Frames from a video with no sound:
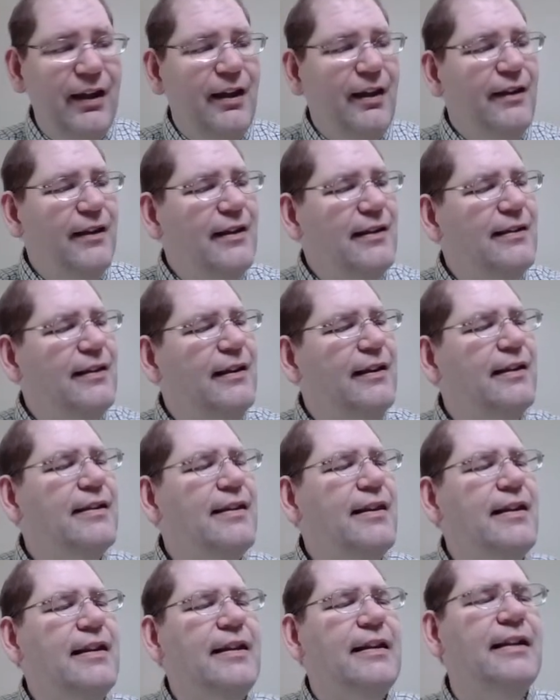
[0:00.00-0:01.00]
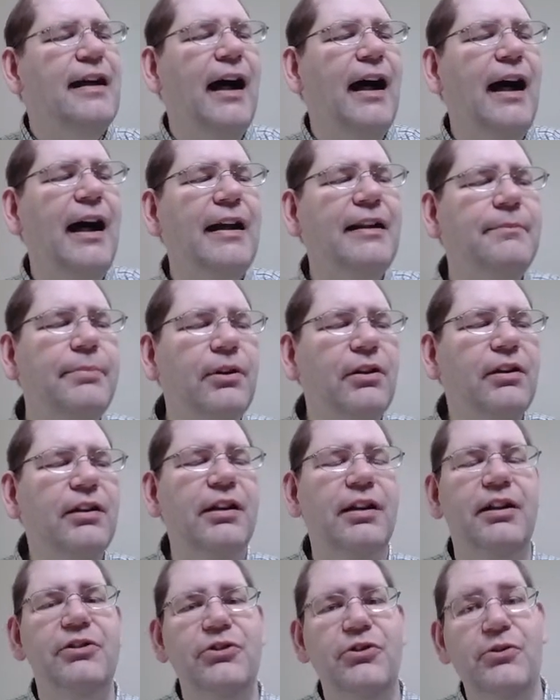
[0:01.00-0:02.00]
This is the
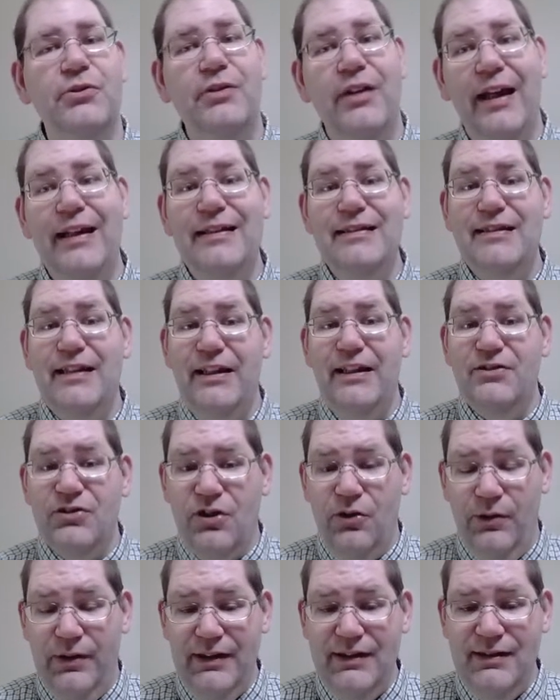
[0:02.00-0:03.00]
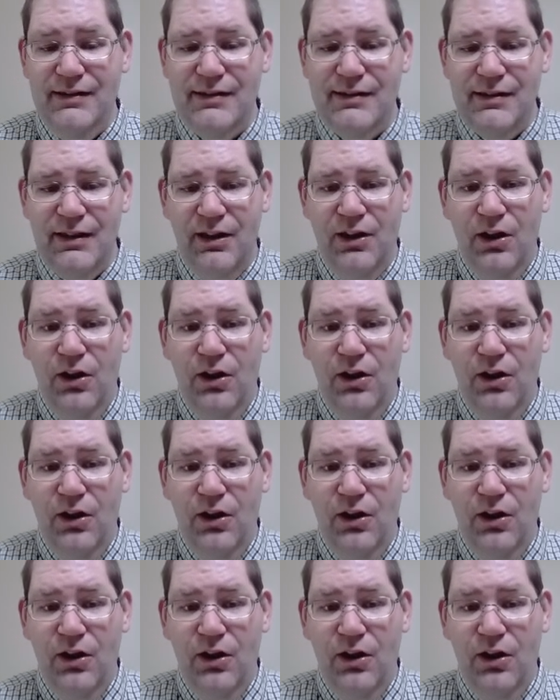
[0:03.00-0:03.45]
Guidebook to United States Coins,